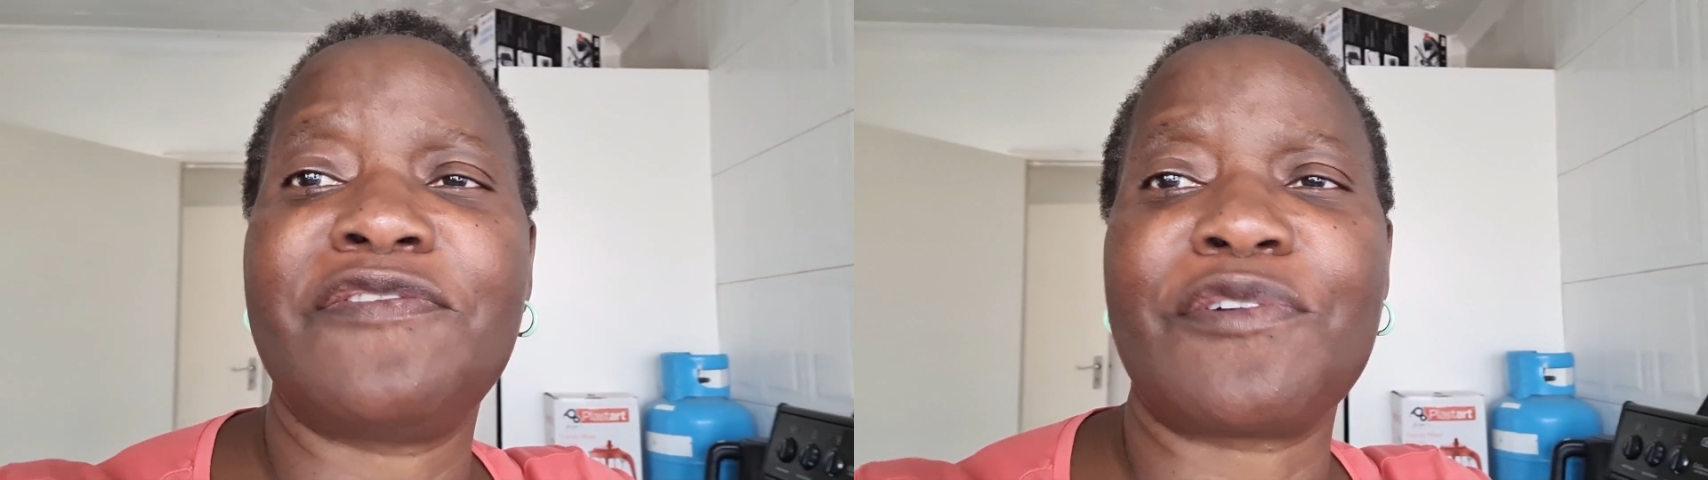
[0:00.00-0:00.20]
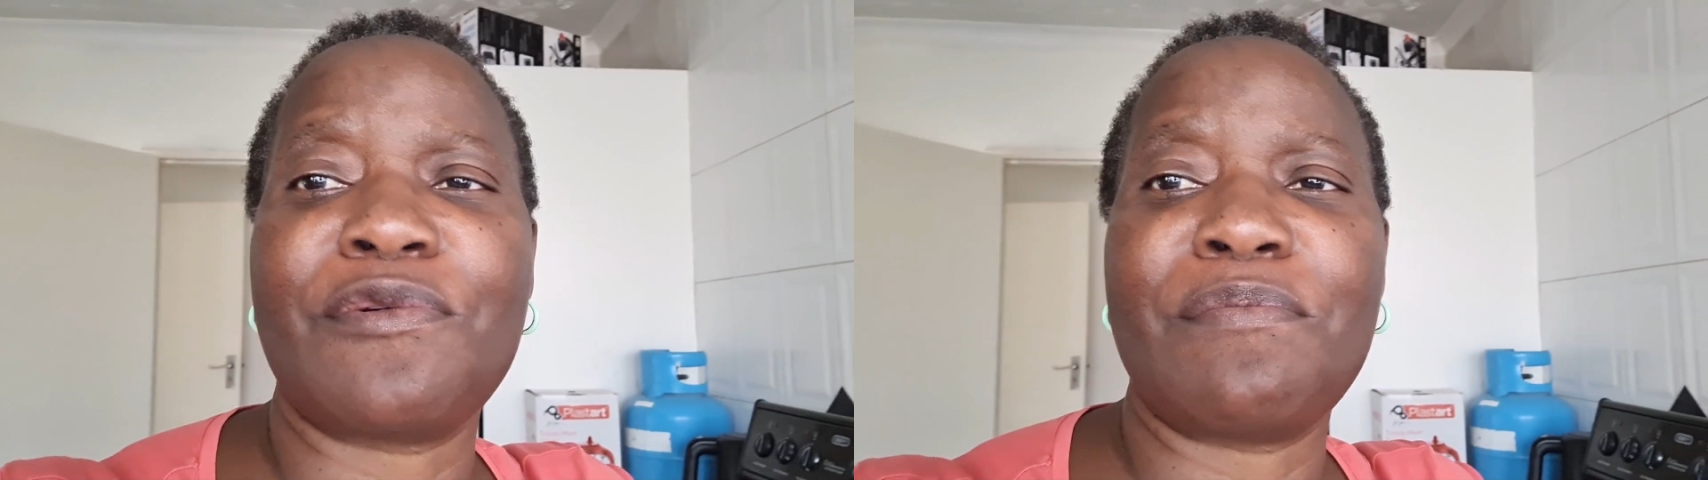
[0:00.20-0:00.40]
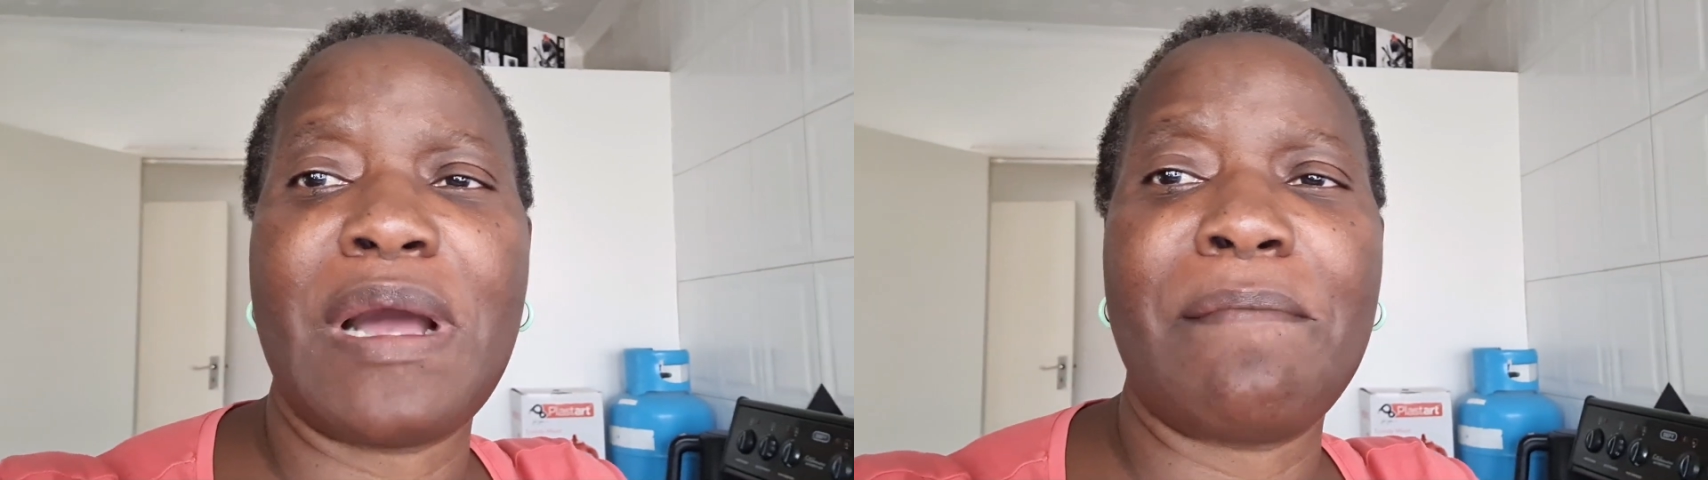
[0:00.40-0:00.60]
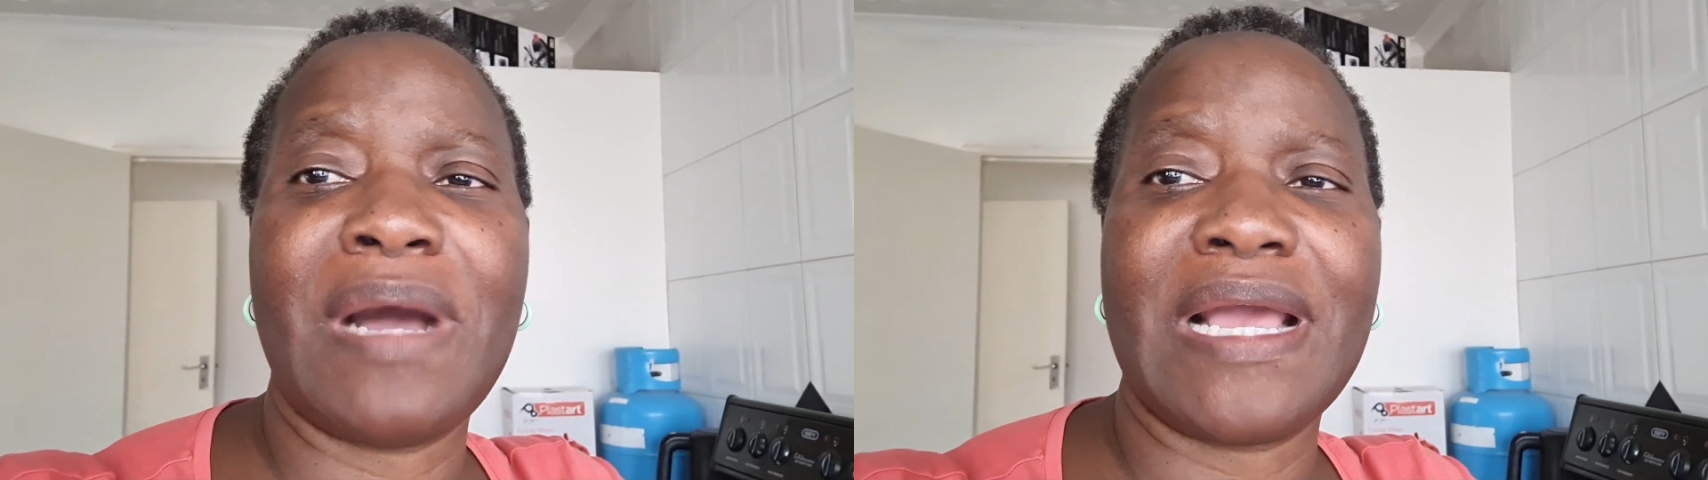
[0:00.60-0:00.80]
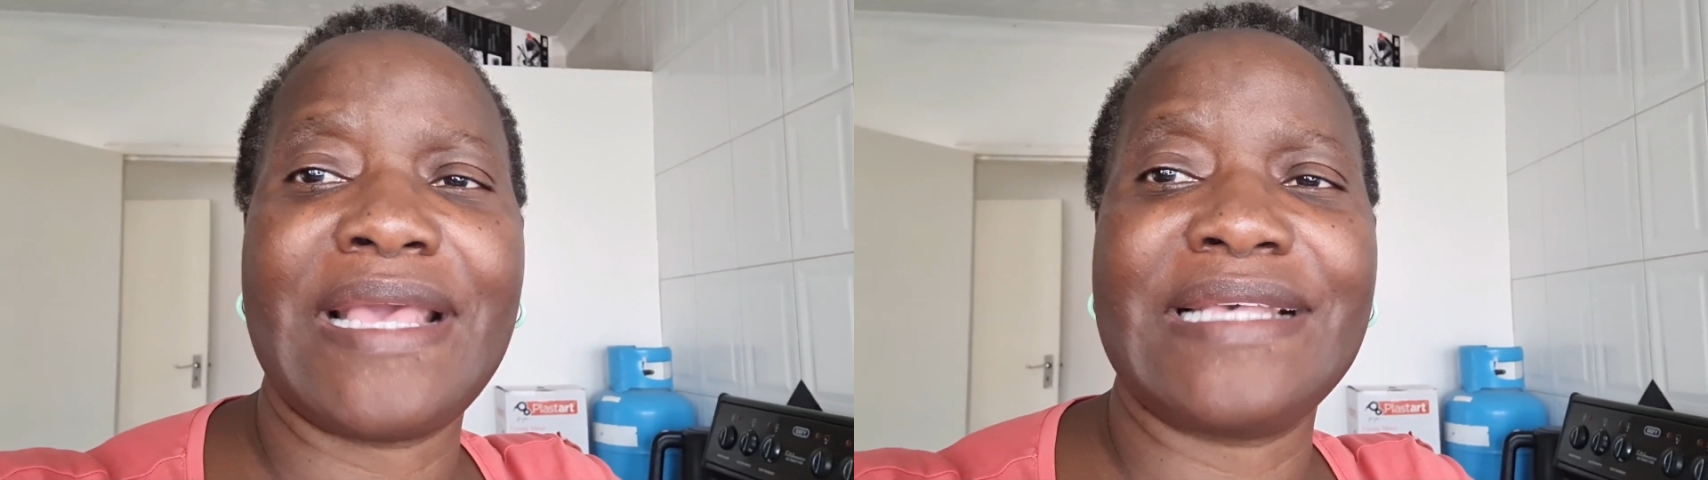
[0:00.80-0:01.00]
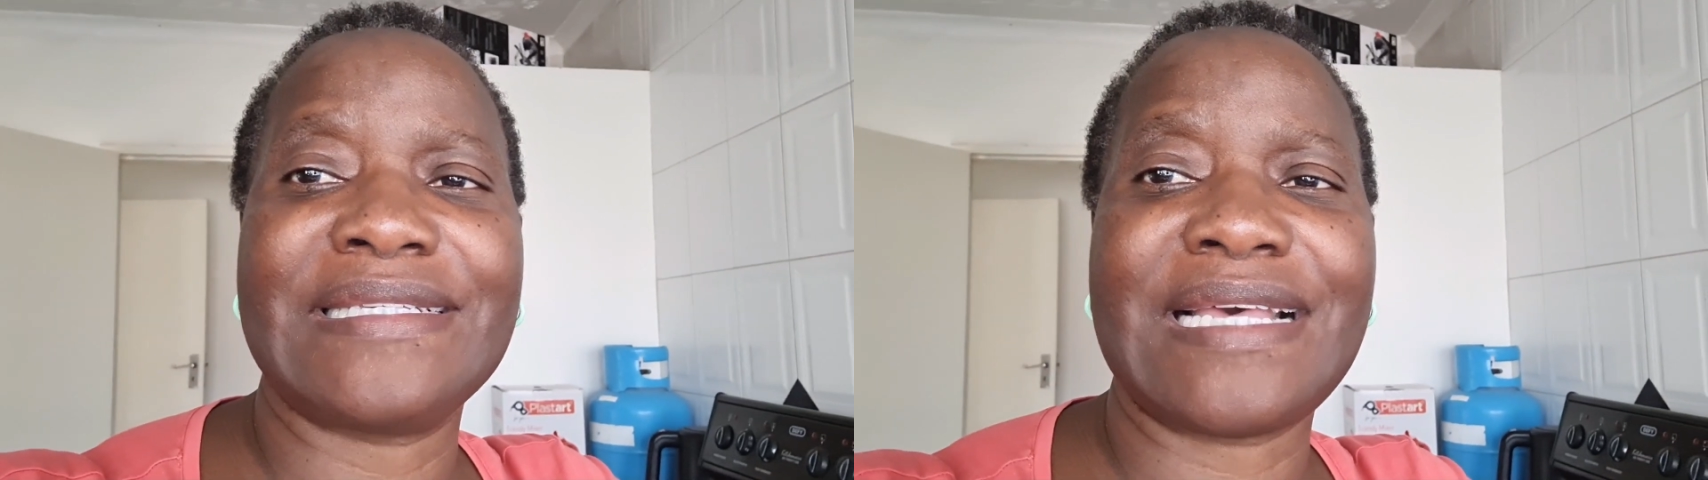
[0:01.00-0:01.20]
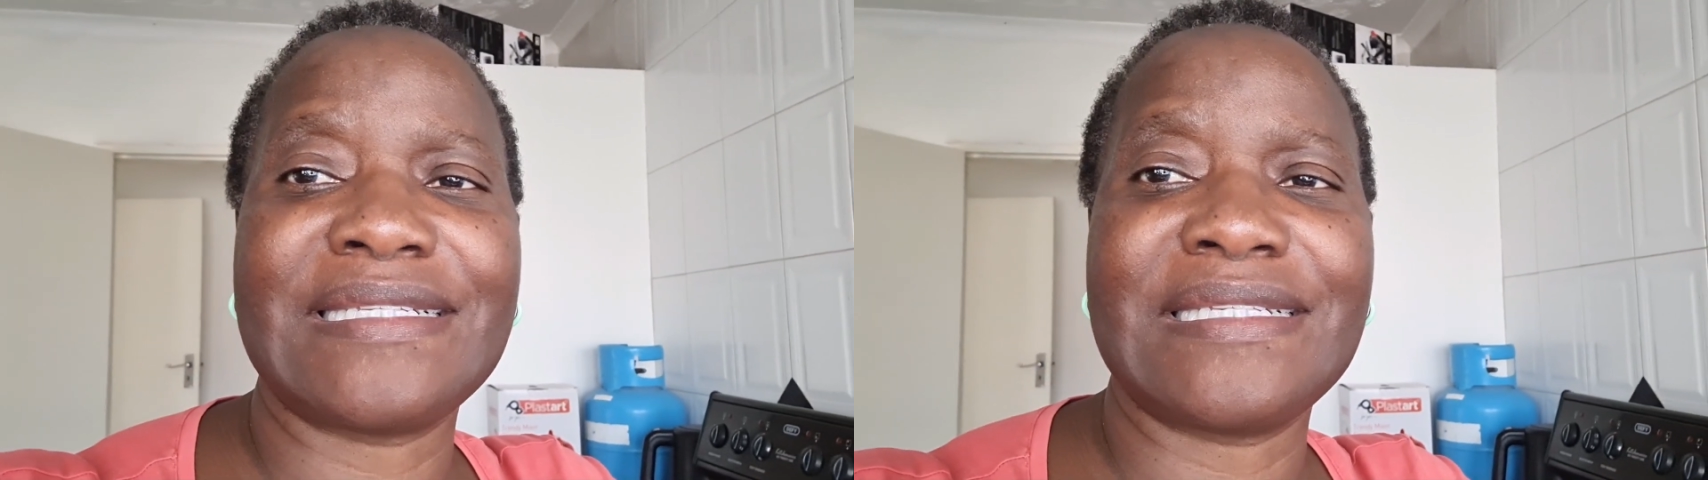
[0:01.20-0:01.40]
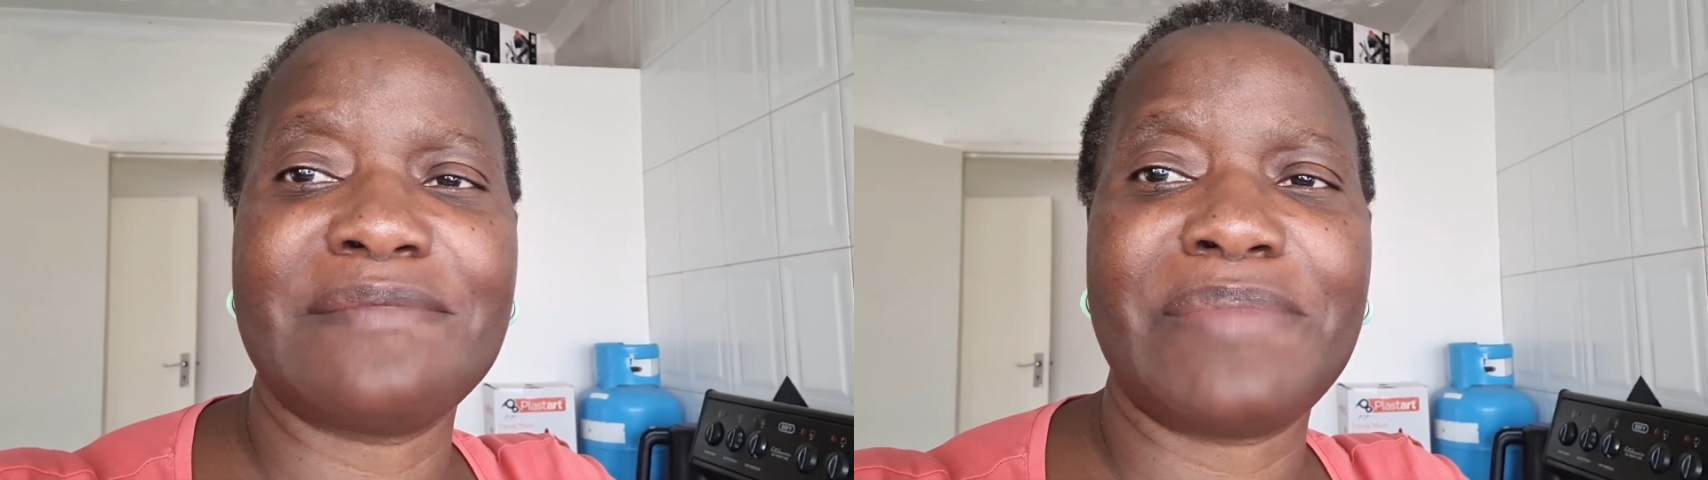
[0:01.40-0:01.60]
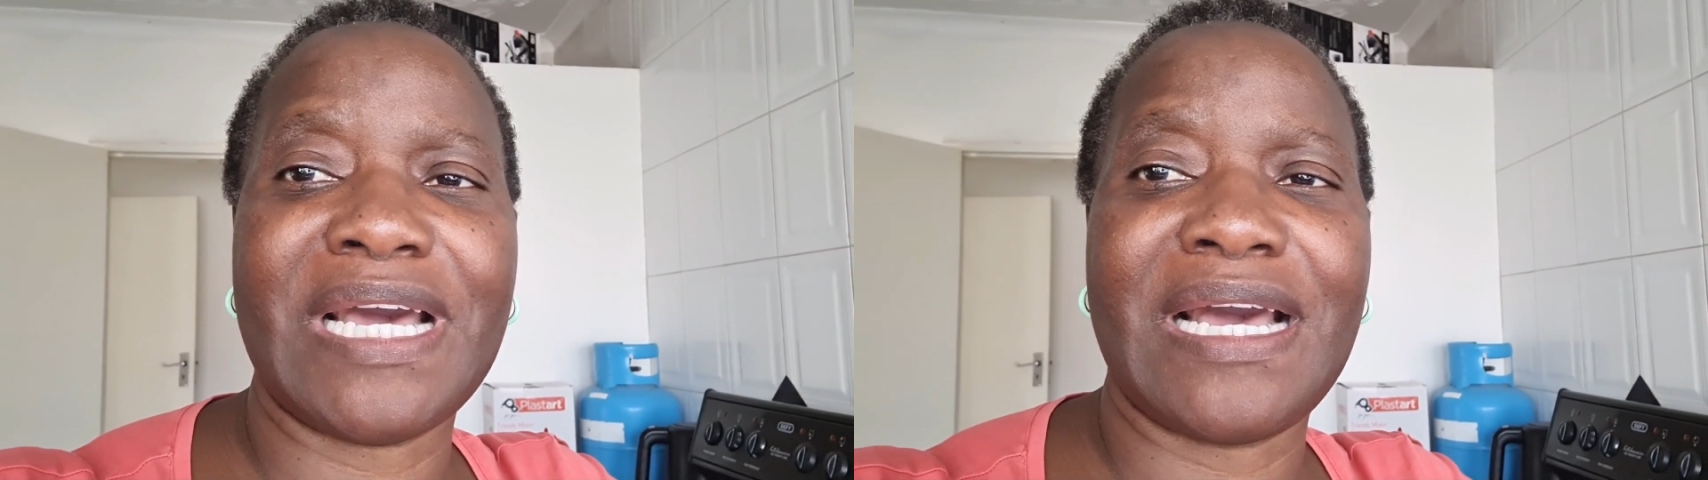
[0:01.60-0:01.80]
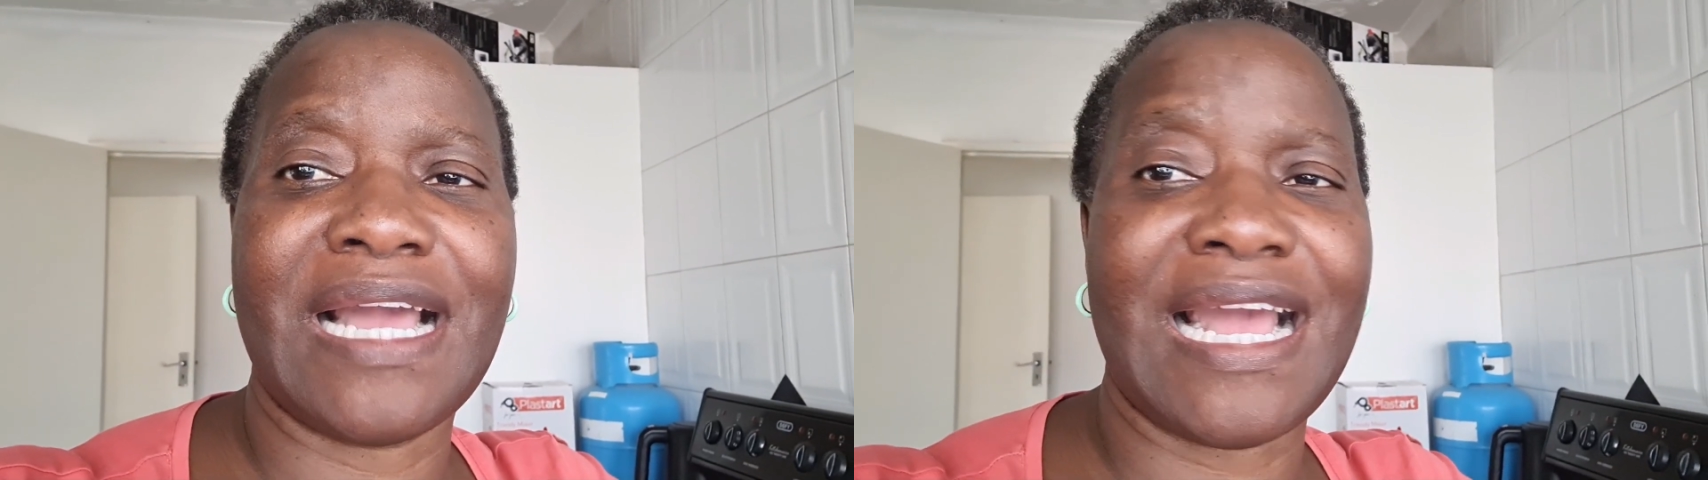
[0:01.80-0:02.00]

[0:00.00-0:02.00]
from my Zanzibar